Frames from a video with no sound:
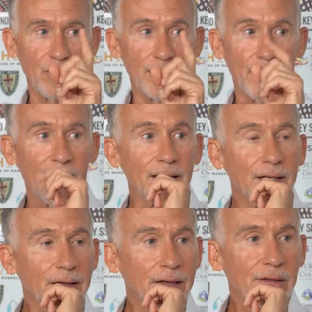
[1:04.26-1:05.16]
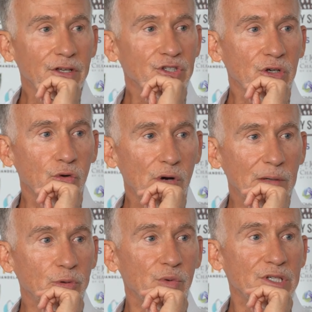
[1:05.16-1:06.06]
in that this
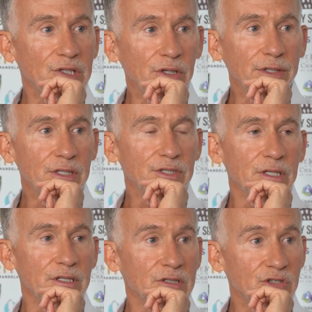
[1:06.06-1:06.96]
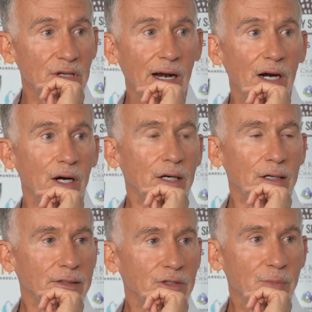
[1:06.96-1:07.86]
incredible resilience and this desire
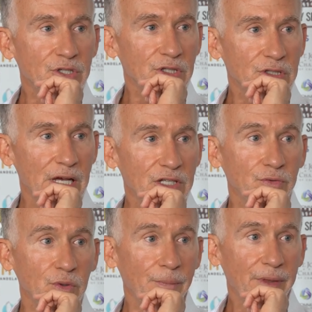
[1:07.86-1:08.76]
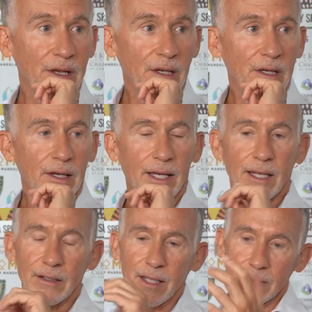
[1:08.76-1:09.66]
to be successful. Yes.
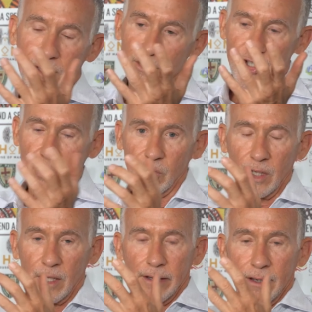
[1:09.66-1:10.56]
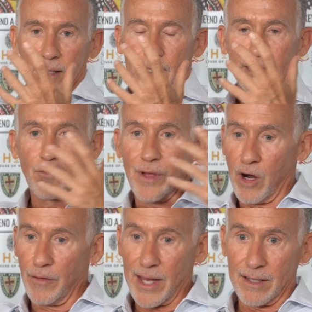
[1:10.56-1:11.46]
And so,
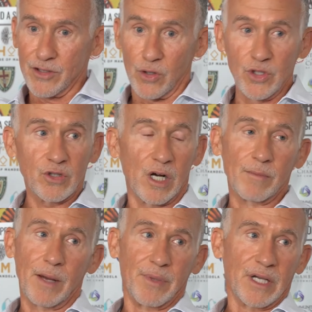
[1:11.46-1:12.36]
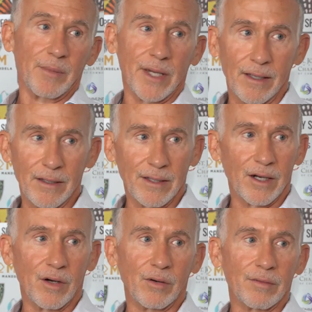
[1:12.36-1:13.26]
all that, and so you're talking about becoming,
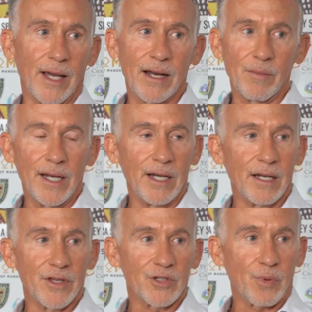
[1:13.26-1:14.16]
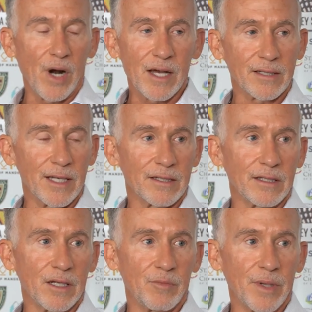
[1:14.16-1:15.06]
animated in this process.
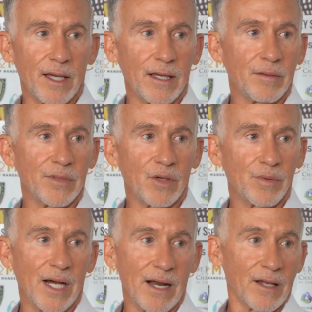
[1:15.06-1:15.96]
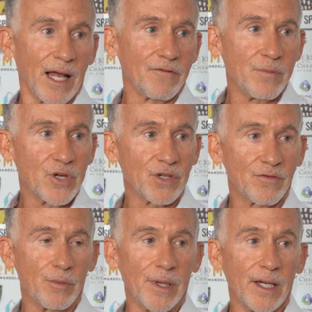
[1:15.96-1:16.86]
It became, kind of the life mission
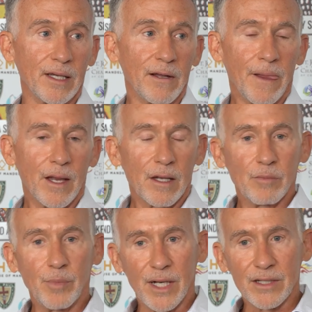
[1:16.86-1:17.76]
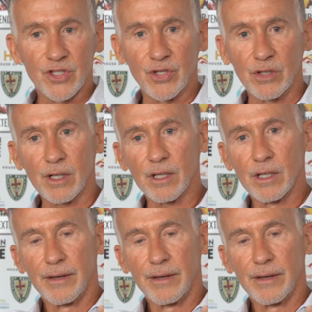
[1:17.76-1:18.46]
for me. But it took